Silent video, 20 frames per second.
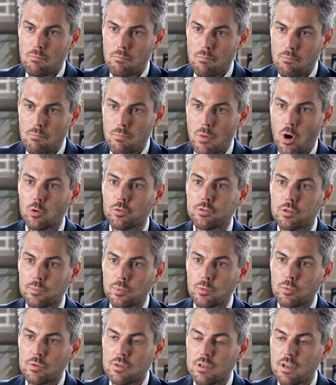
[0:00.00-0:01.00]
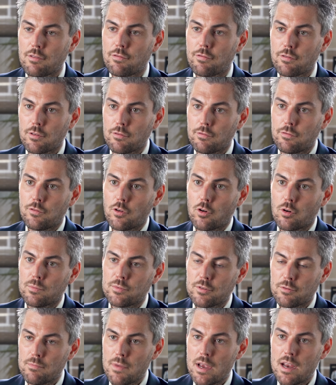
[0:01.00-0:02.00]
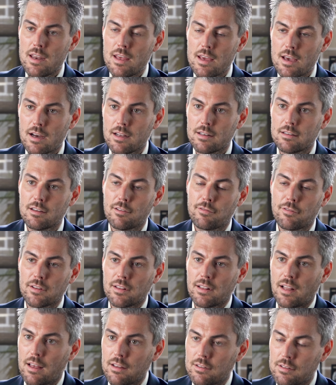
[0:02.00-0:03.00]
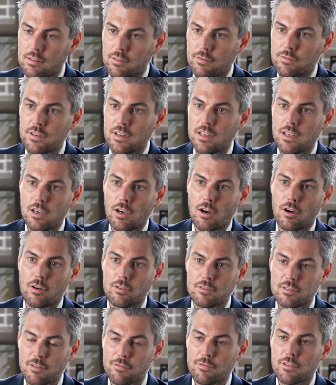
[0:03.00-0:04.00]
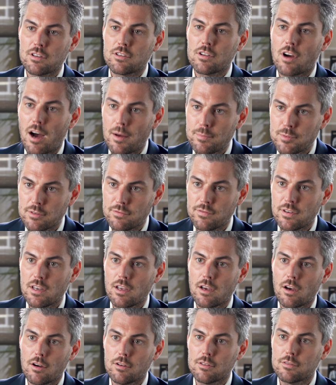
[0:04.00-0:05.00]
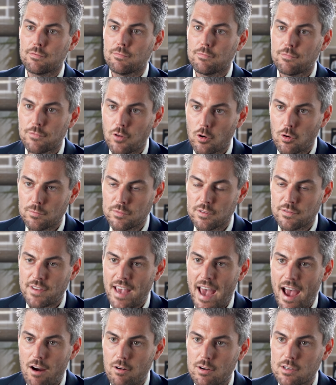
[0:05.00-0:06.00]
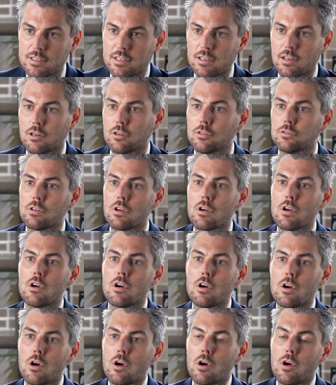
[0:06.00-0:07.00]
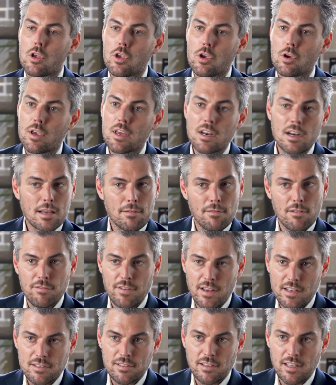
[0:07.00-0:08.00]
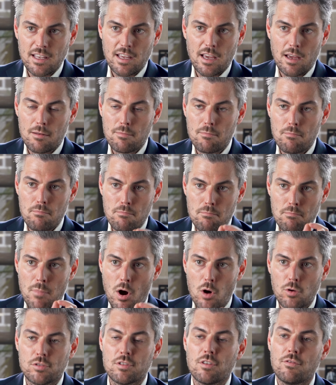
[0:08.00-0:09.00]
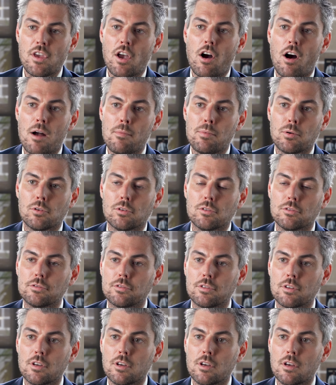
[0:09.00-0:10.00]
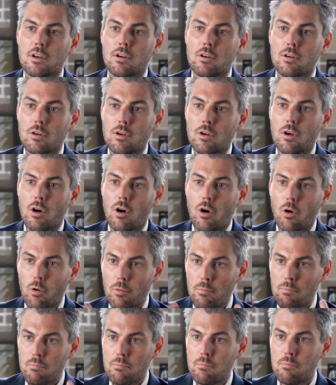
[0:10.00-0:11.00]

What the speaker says: multiple different forms of media, different lengths of videos, different types of videos, forms of carousels, you're going to eventually get most of the eyeballs, or